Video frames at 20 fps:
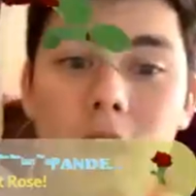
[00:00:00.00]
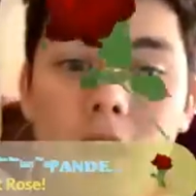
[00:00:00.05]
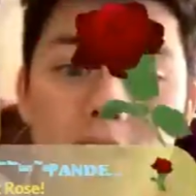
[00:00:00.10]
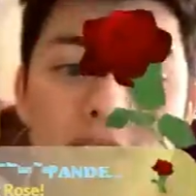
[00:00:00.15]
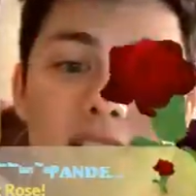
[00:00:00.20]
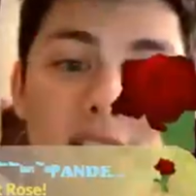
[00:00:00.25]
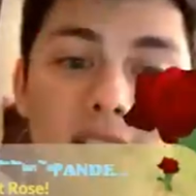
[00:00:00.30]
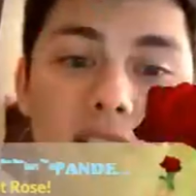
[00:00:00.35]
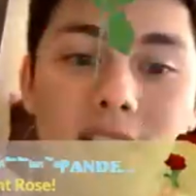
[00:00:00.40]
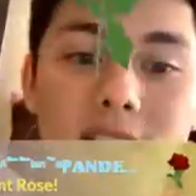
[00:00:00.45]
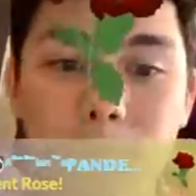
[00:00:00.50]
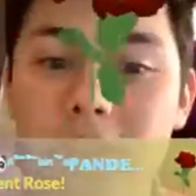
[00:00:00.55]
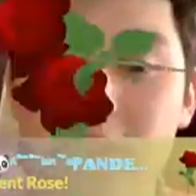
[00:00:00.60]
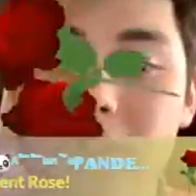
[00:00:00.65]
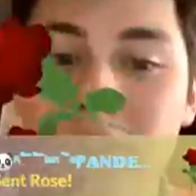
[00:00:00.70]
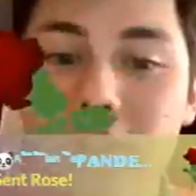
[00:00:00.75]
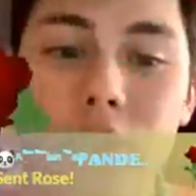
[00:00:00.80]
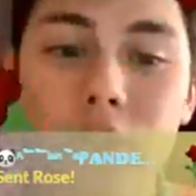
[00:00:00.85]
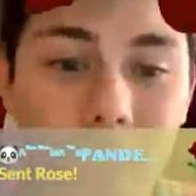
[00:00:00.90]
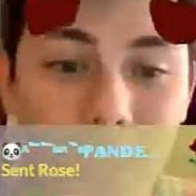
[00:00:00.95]
a
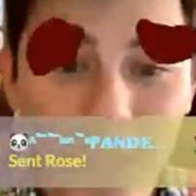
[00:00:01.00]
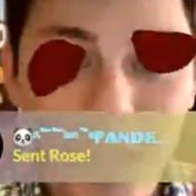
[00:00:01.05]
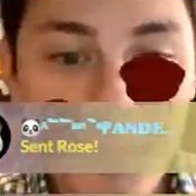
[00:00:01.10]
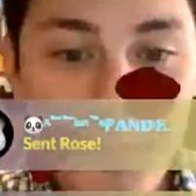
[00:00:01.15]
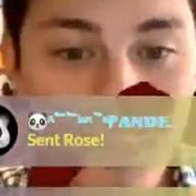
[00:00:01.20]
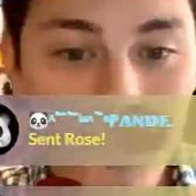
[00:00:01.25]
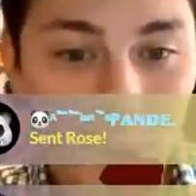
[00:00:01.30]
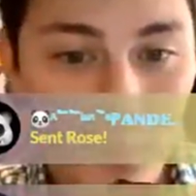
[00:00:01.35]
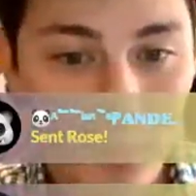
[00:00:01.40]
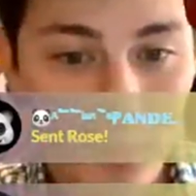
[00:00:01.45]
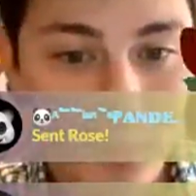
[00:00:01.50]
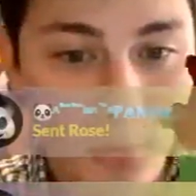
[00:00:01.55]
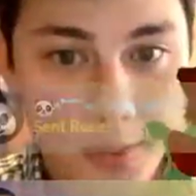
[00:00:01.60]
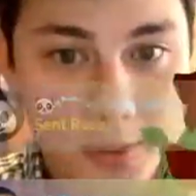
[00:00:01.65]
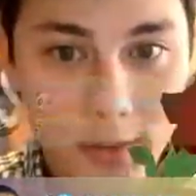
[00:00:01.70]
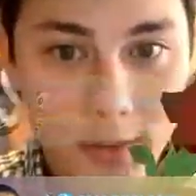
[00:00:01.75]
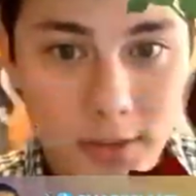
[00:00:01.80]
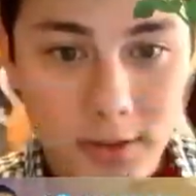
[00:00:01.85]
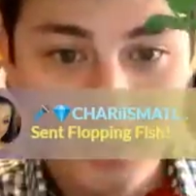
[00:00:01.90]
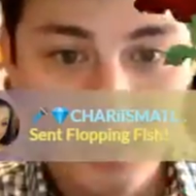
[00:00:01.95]
special keyboard
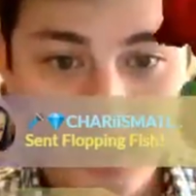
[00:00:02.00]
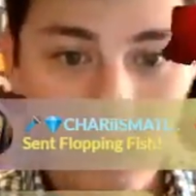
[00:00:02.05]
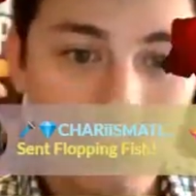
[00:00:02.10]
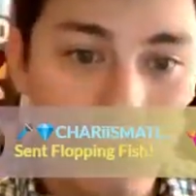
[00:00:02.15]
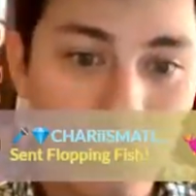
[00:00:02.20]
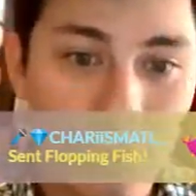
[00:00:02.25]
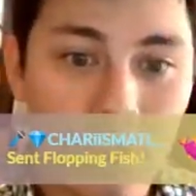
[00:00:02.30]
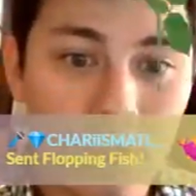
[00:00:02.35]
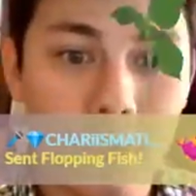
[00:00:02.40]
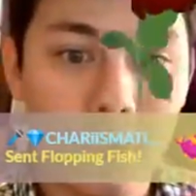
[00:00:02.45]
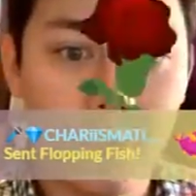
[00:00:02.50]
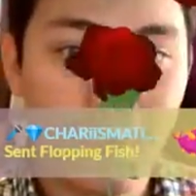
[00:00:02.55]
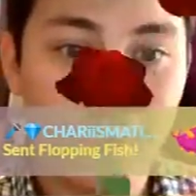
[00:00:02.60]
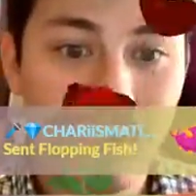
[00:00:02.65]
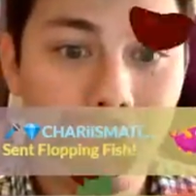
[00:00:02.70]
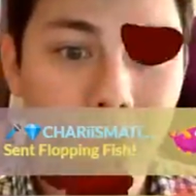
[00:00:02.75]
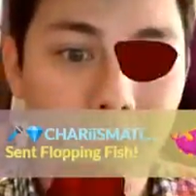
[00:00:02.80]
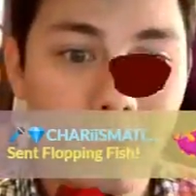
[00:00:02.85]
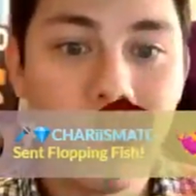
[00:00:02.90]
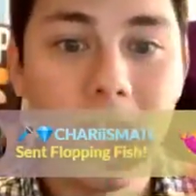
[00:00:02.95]
to put the
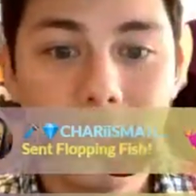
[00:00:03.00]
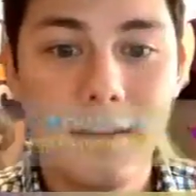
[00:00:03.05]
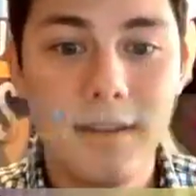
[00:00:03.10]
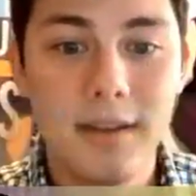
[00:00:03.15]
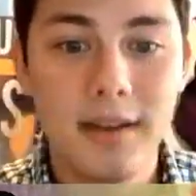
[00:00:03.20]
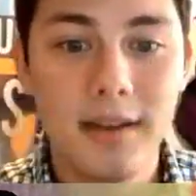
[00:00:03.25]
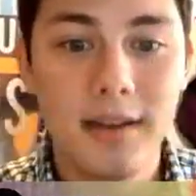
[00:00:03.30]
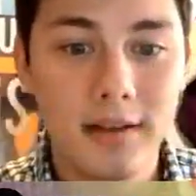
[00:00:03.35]
font in your